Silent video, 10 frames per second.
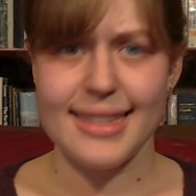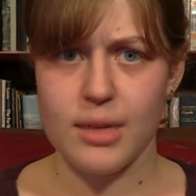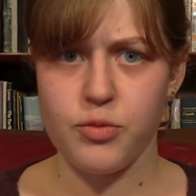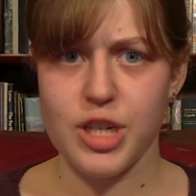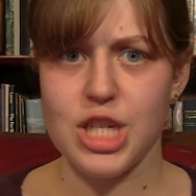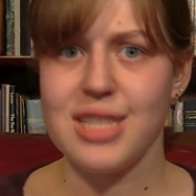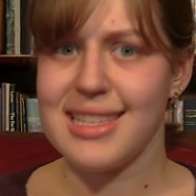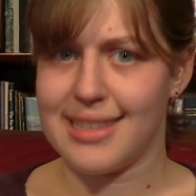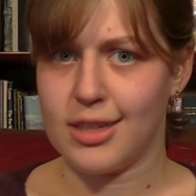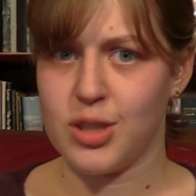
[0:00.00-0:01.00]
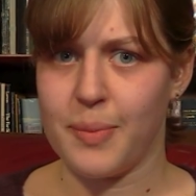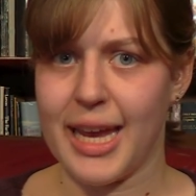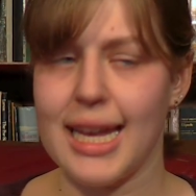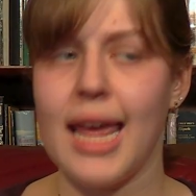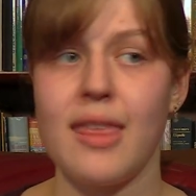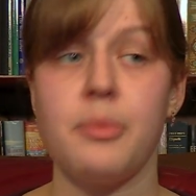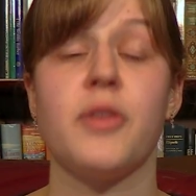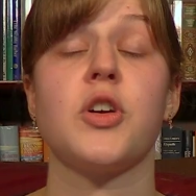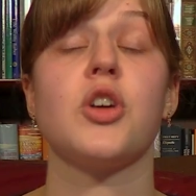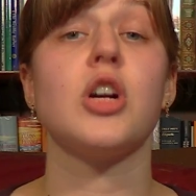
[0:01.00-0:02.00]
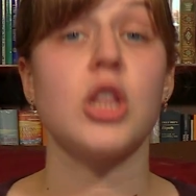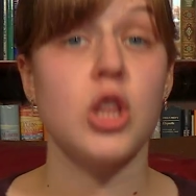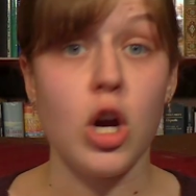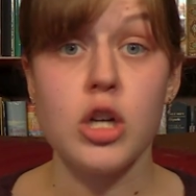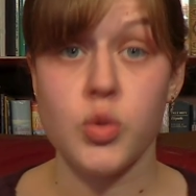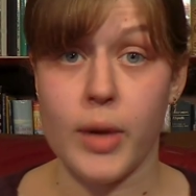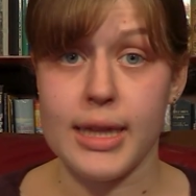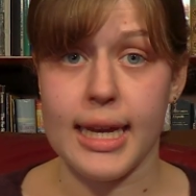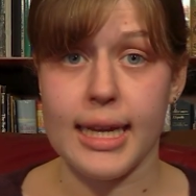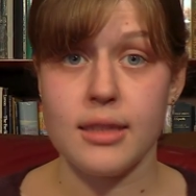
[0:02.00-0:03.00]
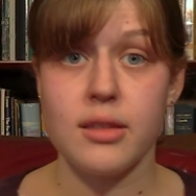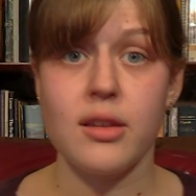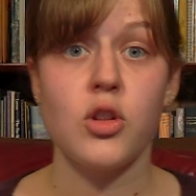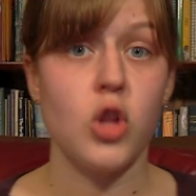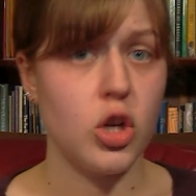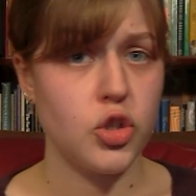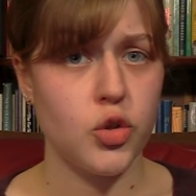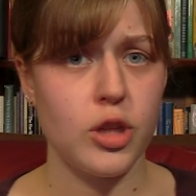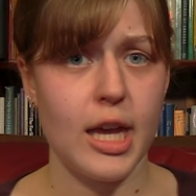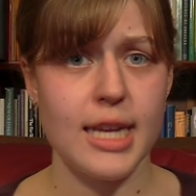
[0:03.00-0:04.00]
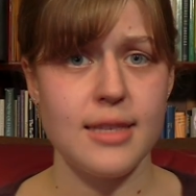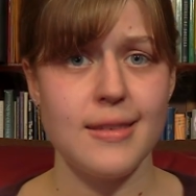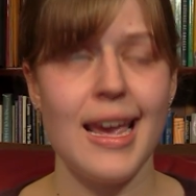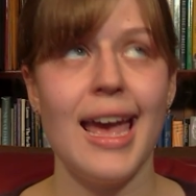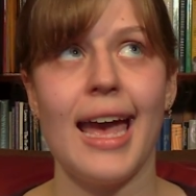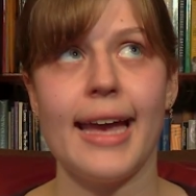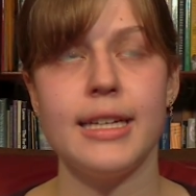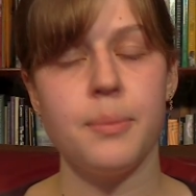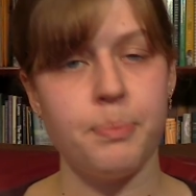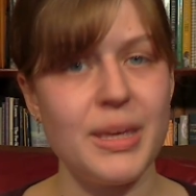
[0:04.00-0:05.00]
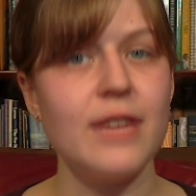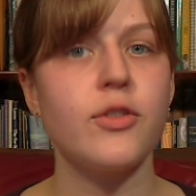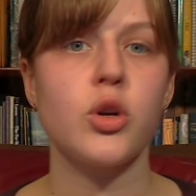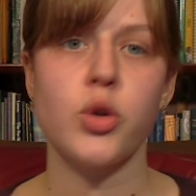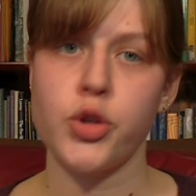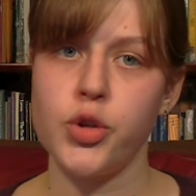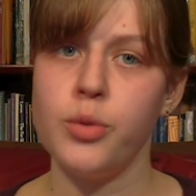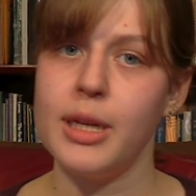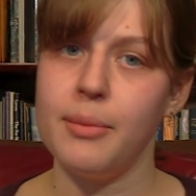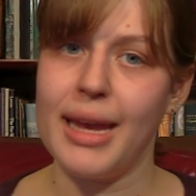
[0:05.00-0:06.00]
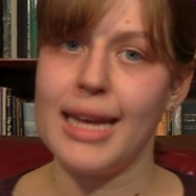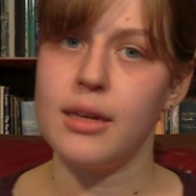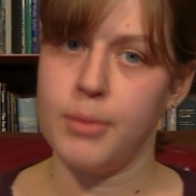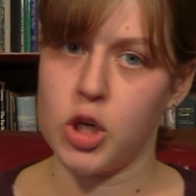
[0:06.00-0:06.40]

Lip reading: in some regions, such as Maine, they prefer large wetlands, long shorelines, and beaver or human-made